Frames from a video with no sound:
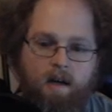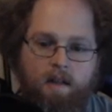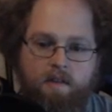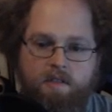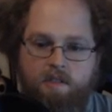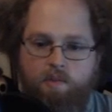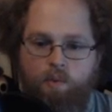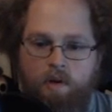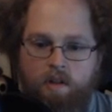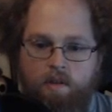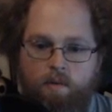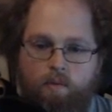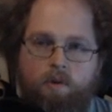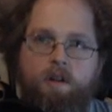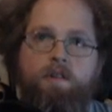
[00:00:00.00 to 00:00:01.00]
This is one of
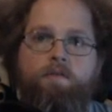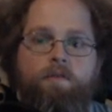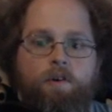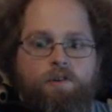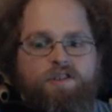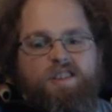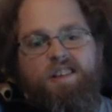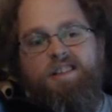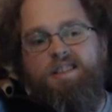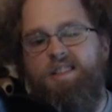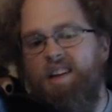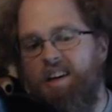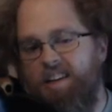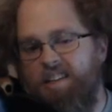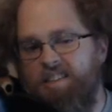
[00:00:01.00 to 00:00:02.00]
the first things that
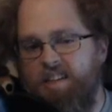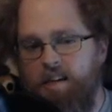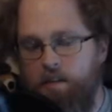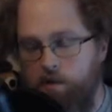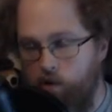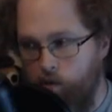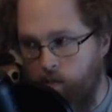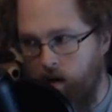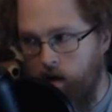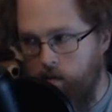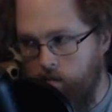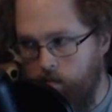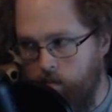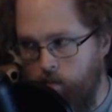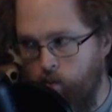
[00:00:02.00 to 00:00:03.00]
I can tell you about
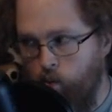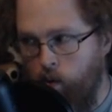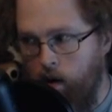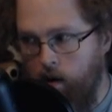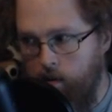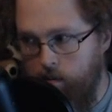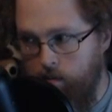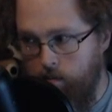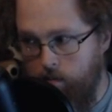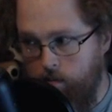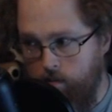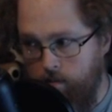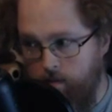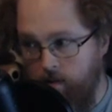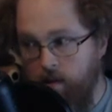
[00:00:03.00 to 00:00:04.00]
what
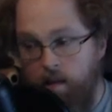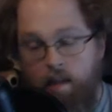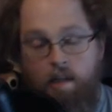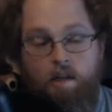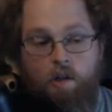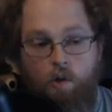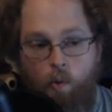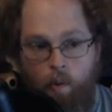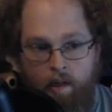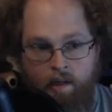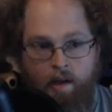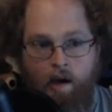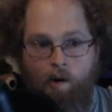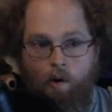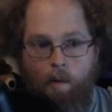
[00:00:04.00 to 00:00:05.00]
little we
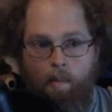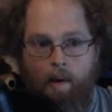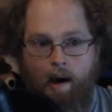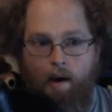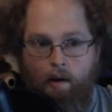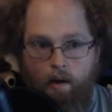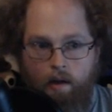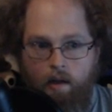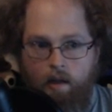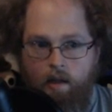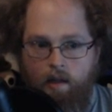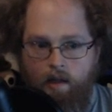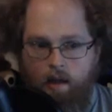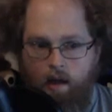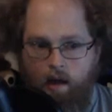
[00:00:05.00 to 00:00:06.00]
know about
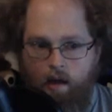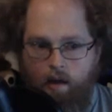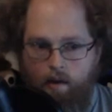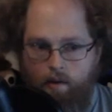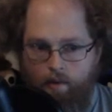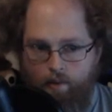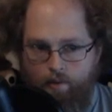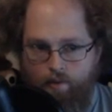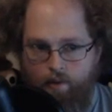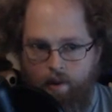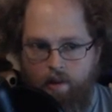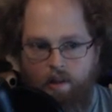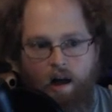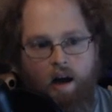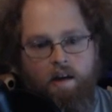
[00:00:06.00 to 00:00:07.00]
the
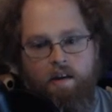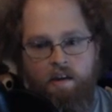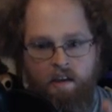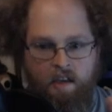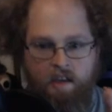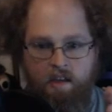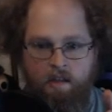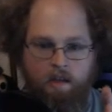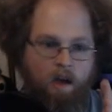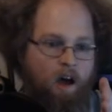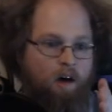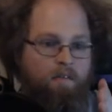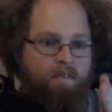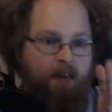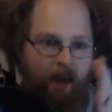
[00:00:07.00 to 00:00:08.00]
locking in
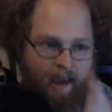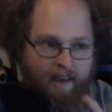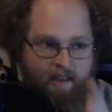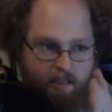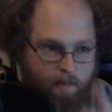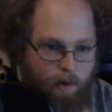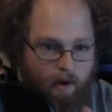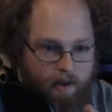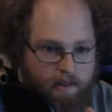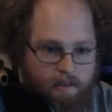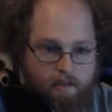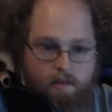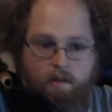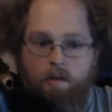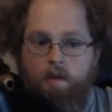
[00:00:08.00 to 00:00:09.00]
of gang
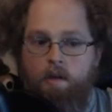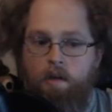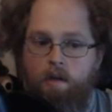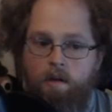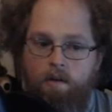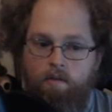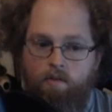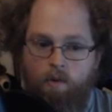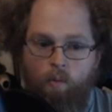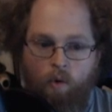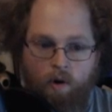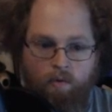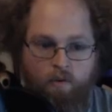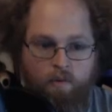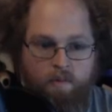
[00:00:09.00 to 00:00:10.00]
spawns from
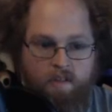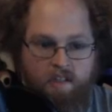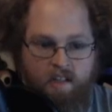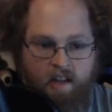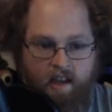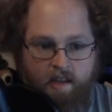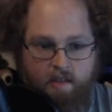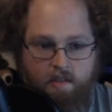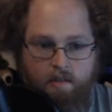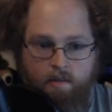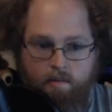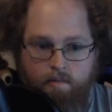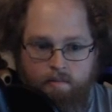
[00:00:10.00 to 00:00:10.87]
one room to the next.